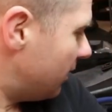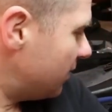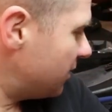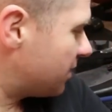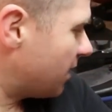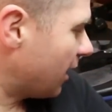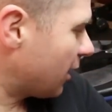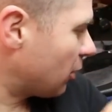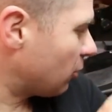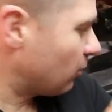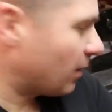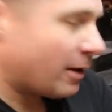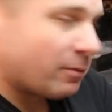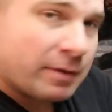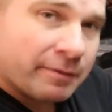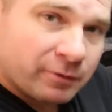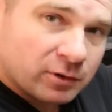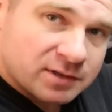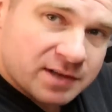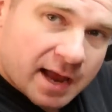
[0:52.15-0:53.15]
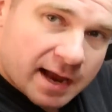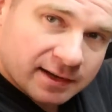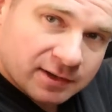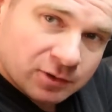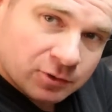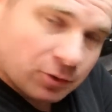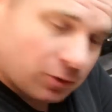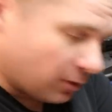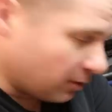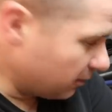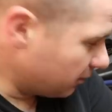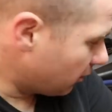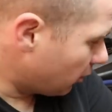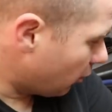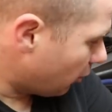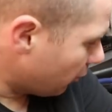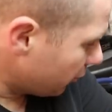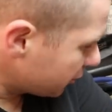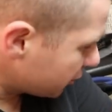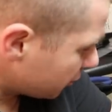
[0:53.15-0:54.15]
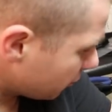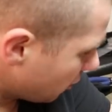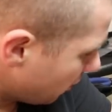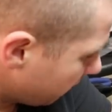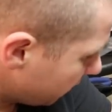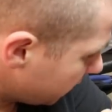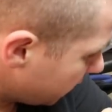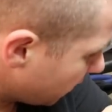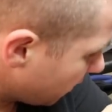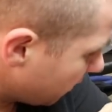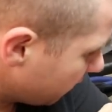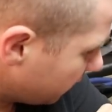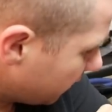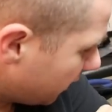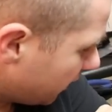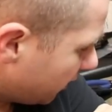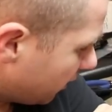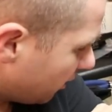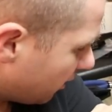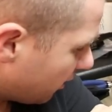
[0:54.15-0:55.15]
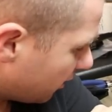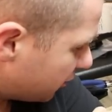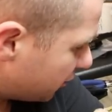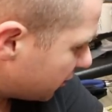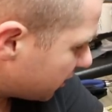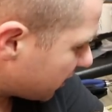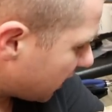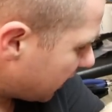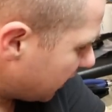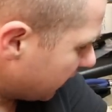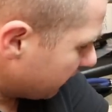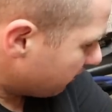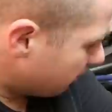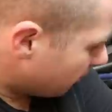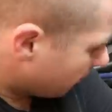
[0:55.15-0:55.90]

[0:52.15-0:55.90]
He's got a Red River Tactical holster over here, uh, just kind of